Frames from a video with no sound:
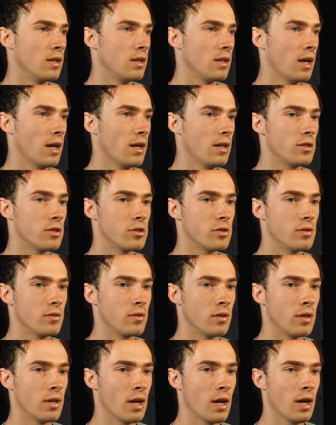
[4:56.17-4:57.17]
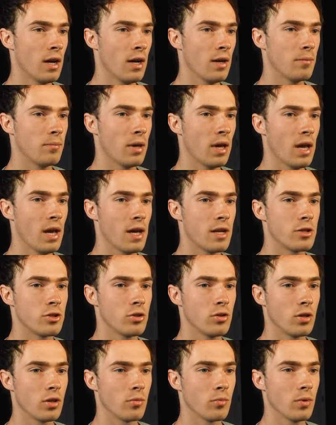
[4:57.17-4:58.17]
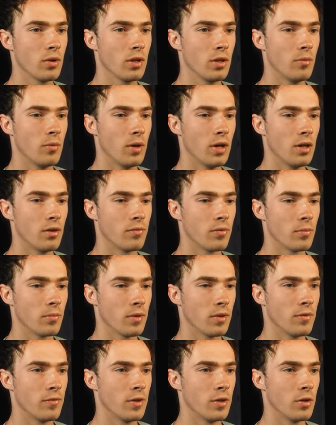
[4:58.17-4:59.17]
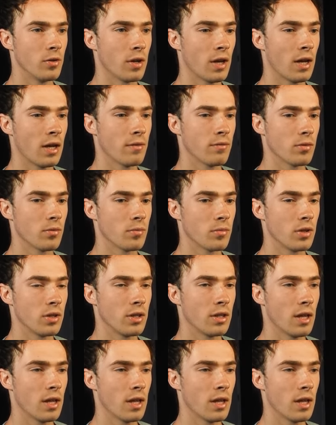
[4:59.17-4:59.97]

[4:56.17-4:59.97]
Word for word: That is not bad, shooting really well from the field and from three.